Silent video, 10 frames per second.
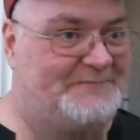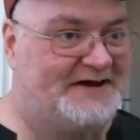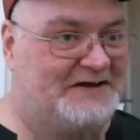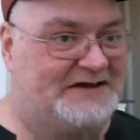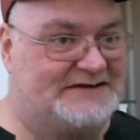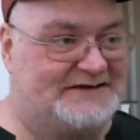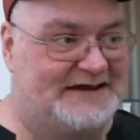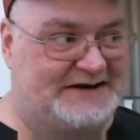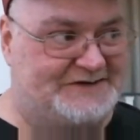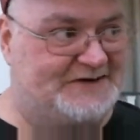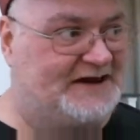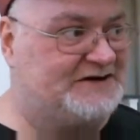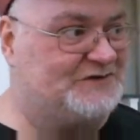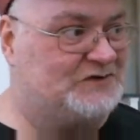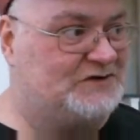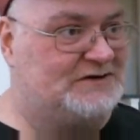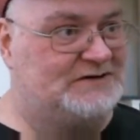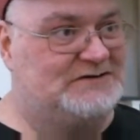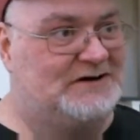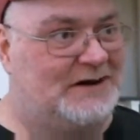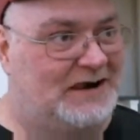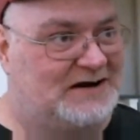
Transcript: the bell and select all,